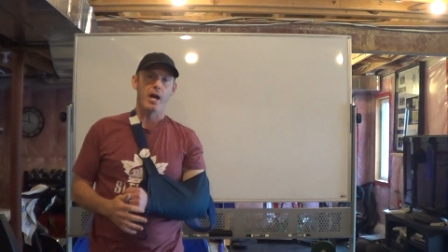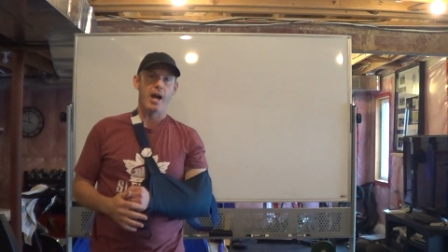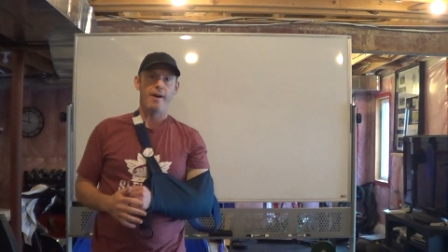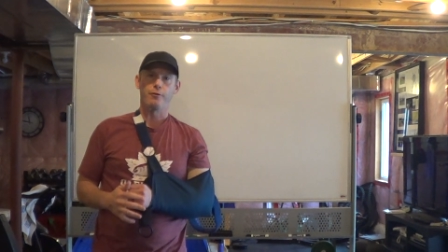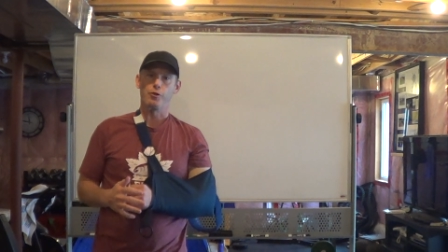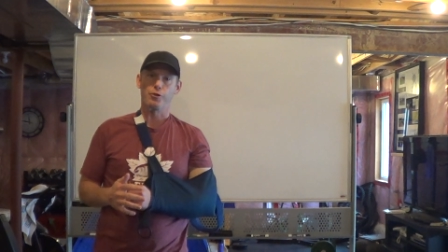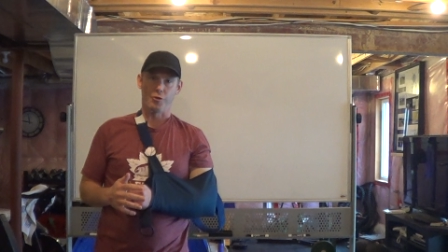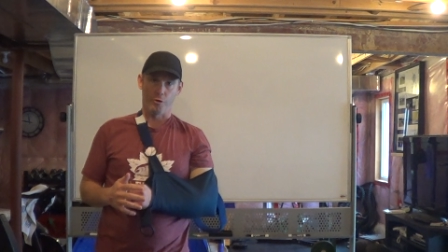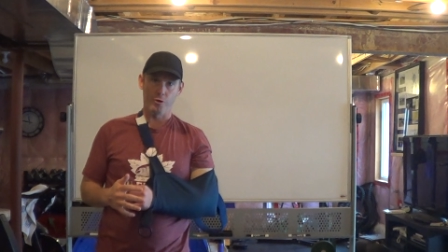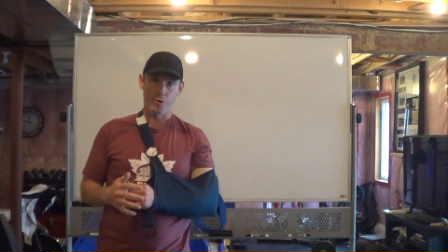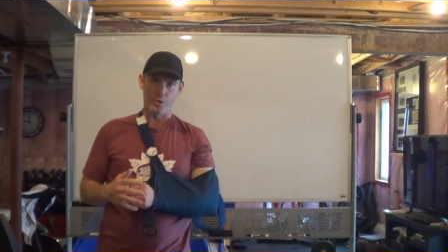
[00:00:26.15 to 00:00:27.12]
after
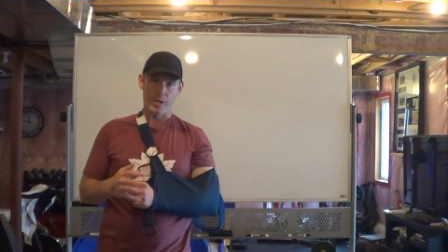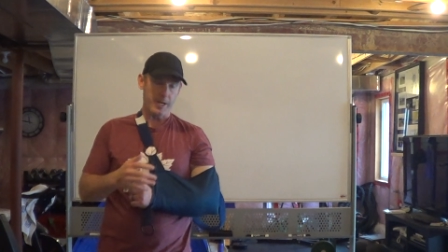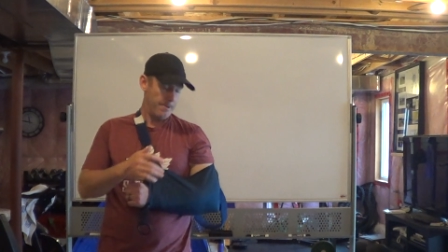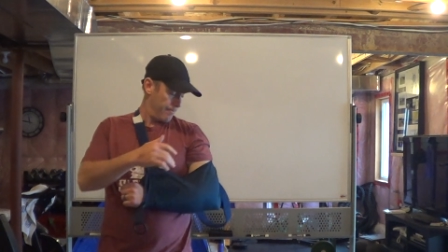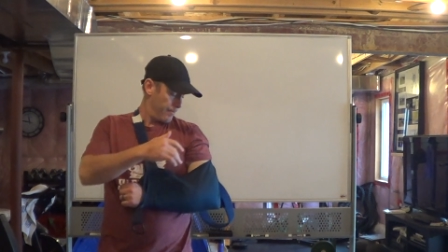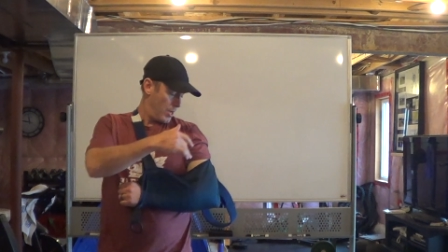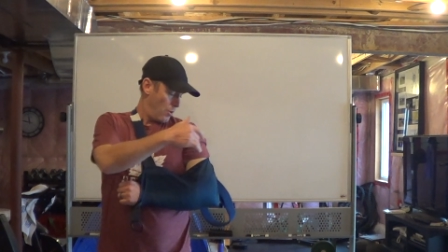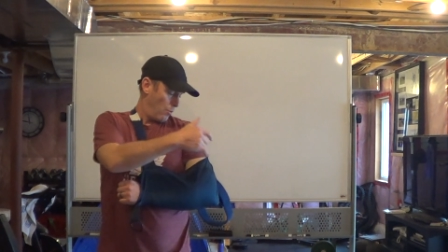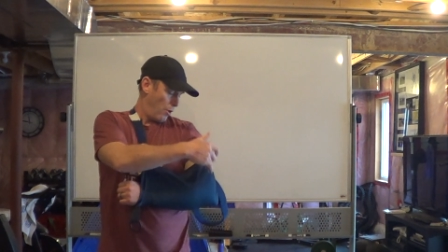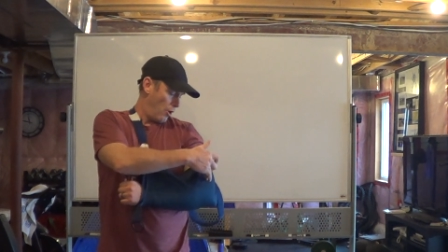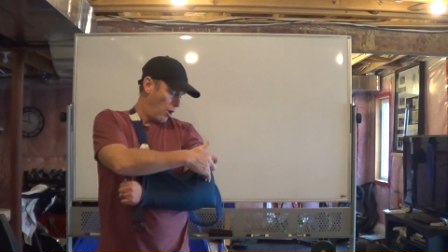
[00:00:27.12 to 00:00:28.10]
surgery
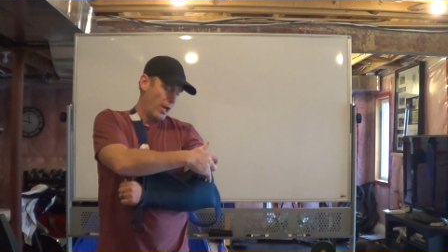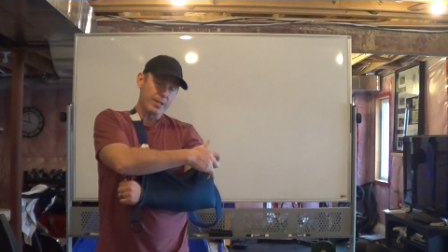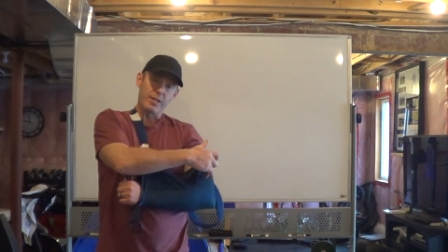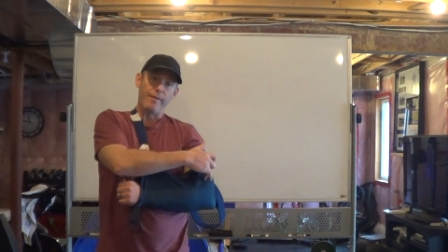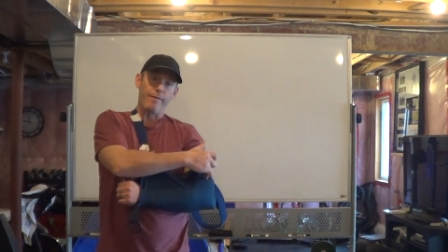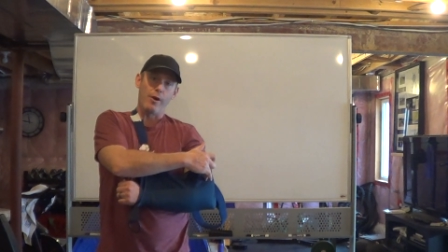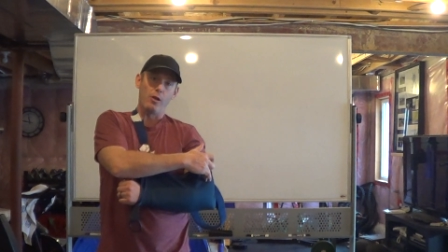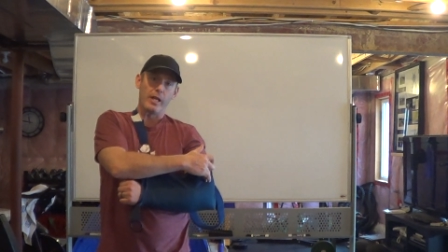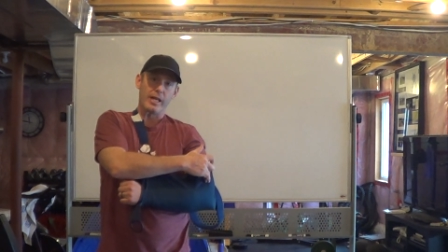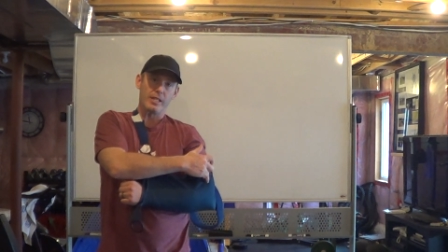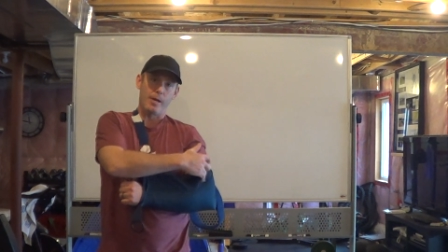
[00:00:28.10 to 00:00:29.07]
where it honestly felt
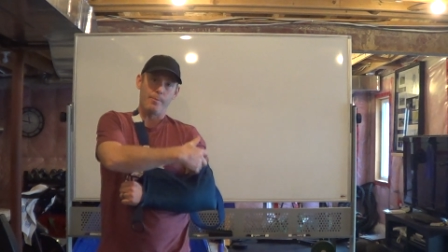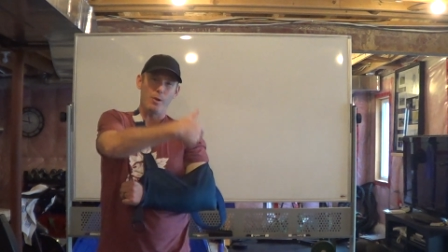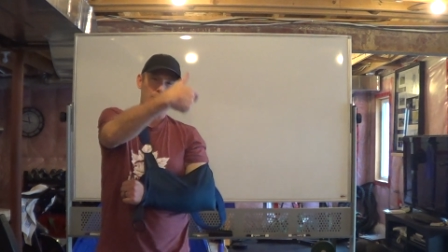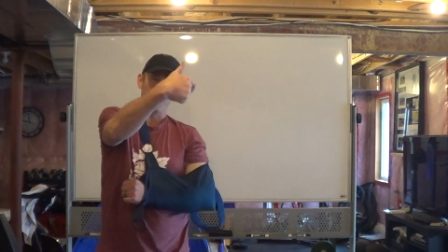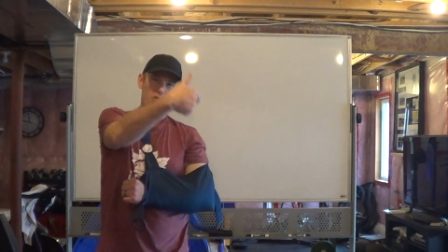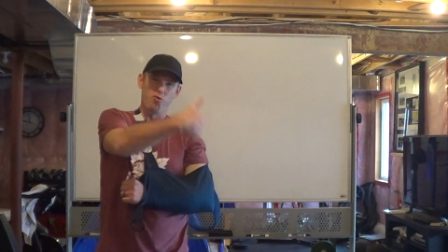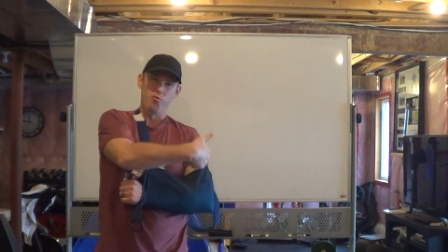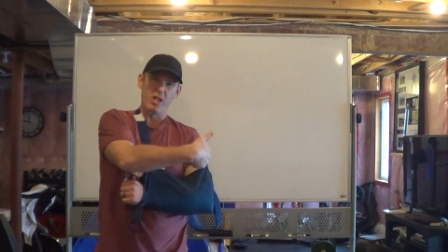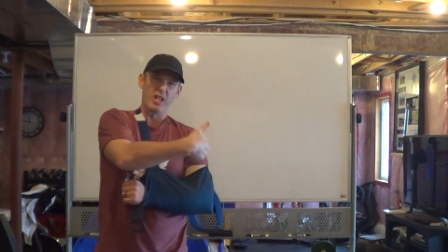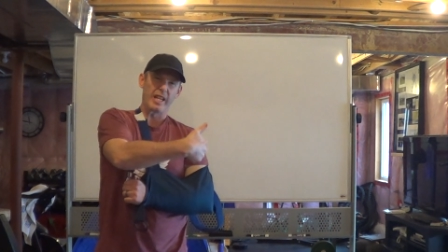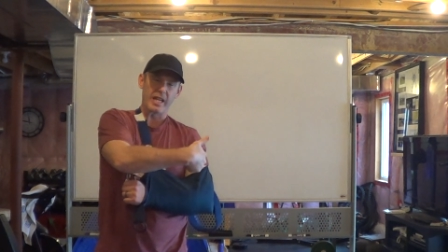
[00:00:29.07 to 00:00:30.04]
like somebody was
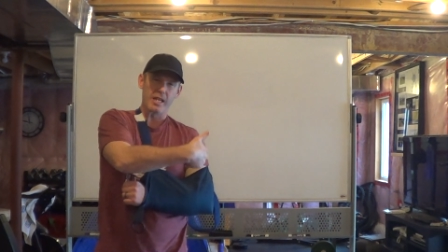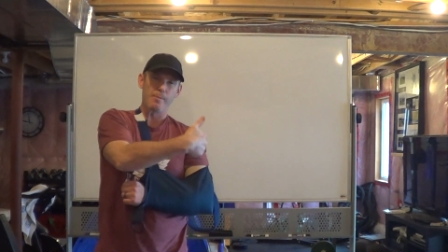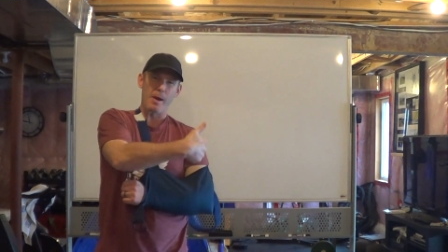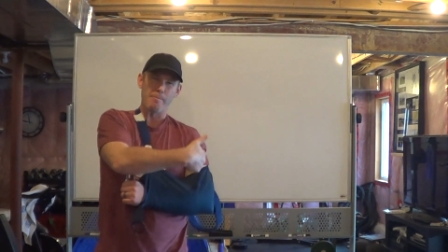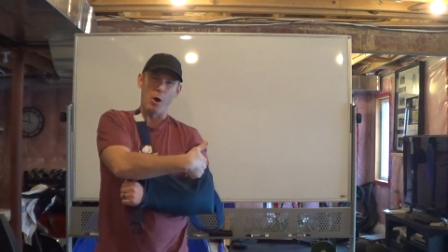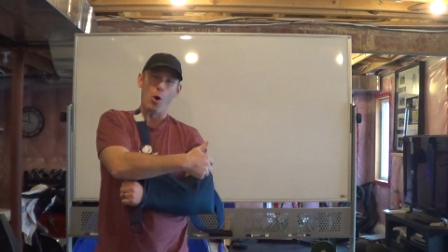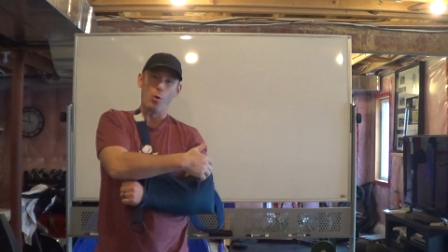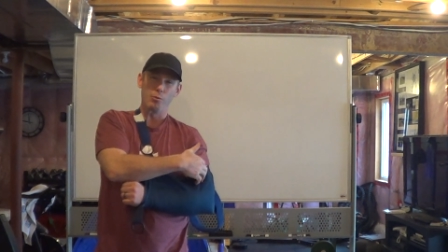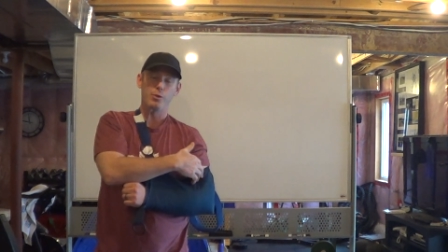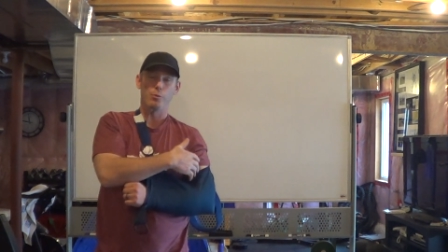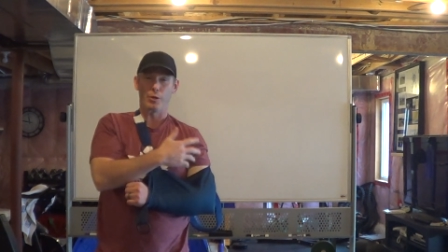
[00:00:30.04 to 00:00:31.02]
drilling into my
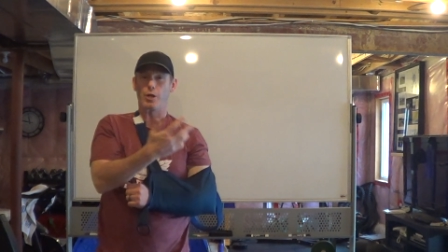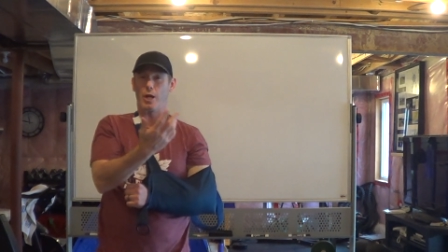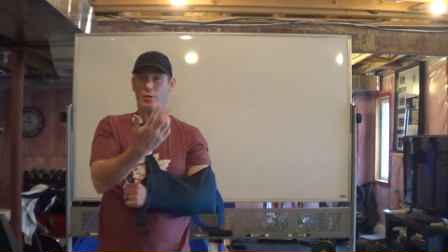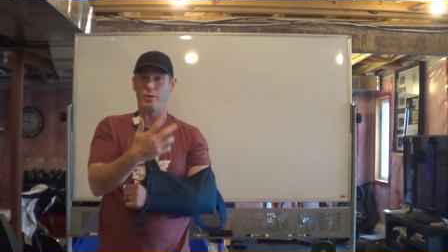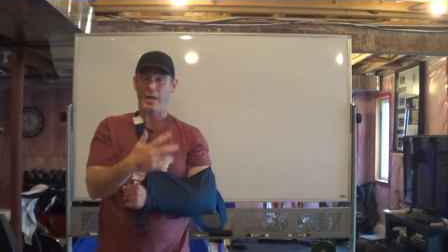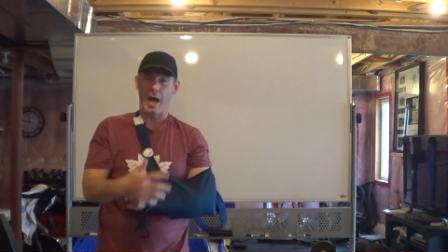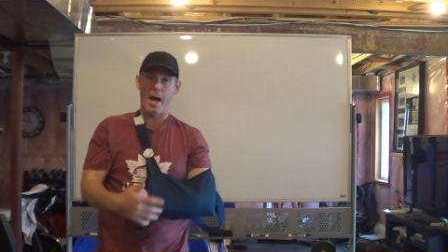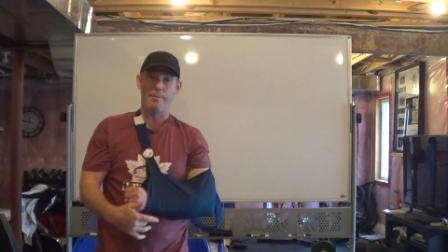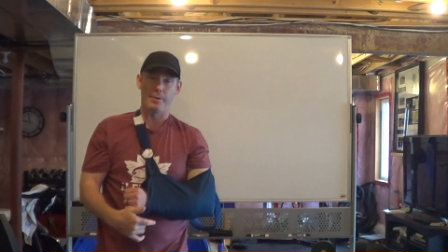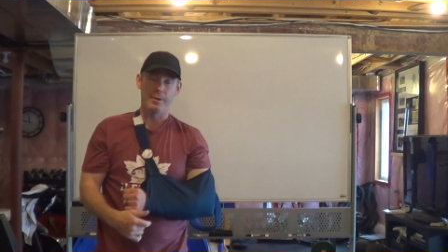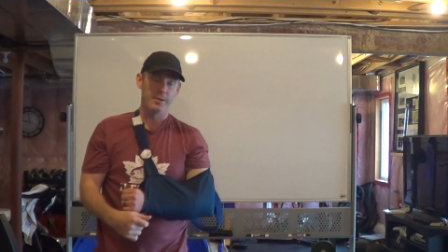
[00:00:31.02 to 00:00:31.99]
bones, which actually
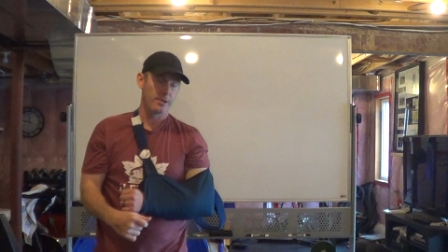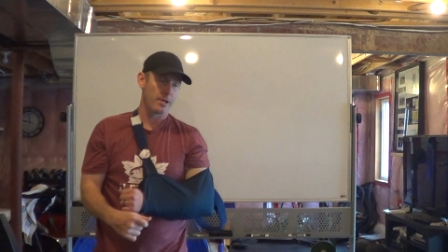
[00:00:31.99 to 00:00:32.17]
happened.